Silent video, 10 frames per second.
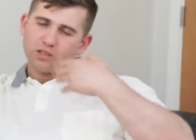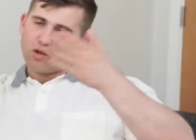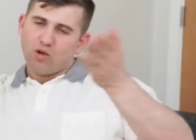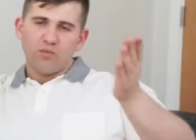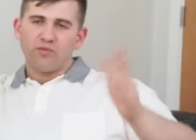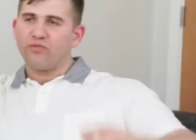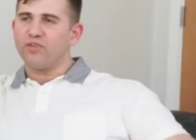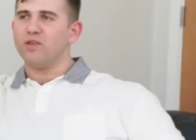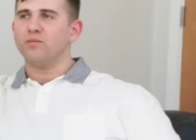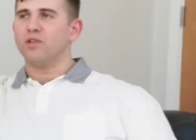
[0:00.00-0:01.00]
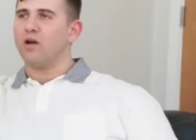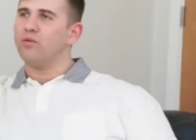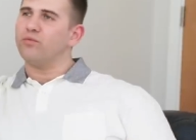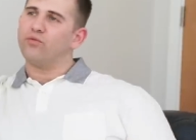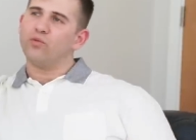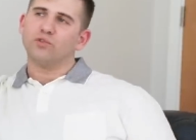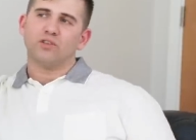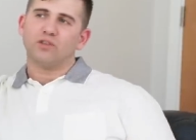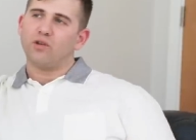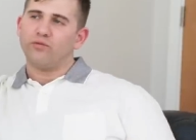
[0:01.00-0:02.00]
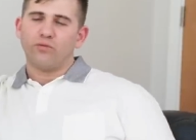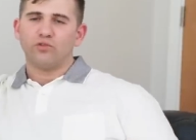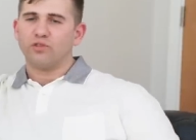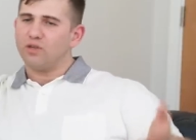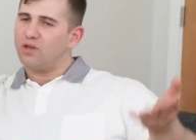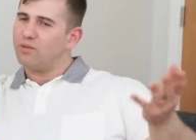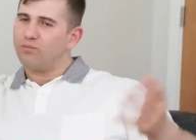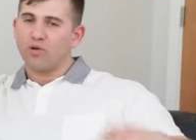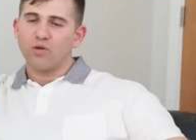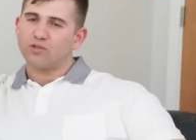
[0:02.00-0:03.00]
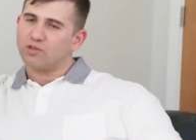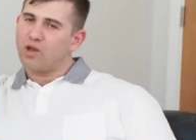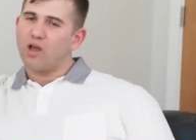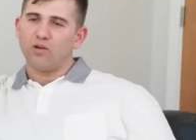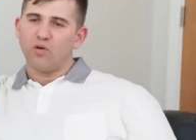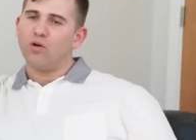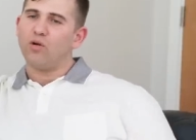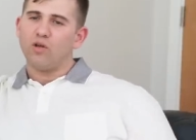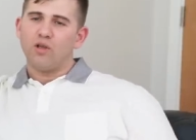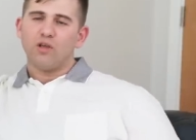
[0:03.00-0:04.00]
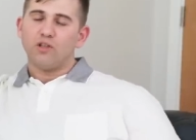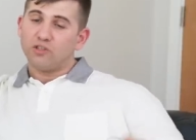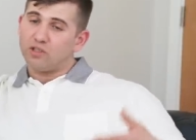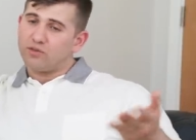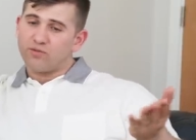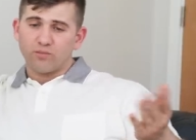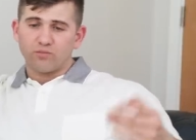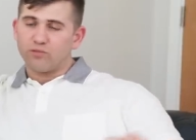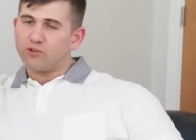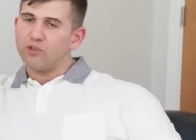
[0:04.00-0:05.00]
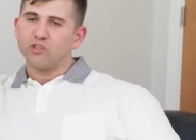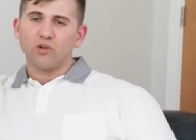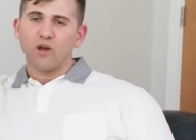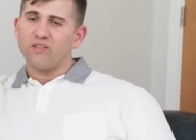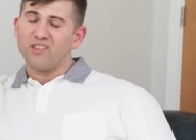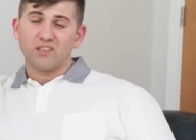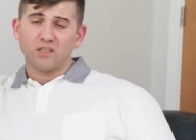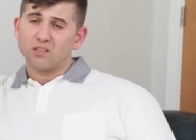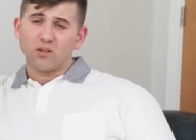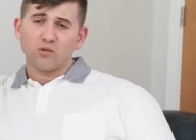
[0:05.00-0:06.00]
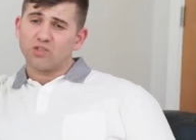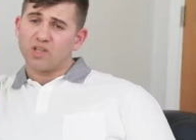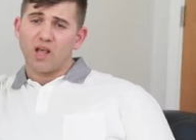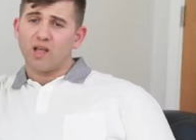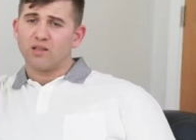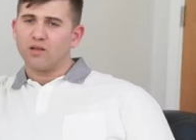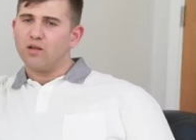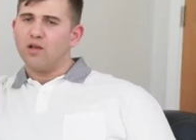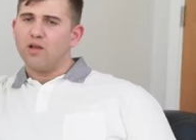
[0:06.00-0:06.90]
a common theme in the armed forces, unfortunately. Blokes die a lot just from drink driving. It's just so sad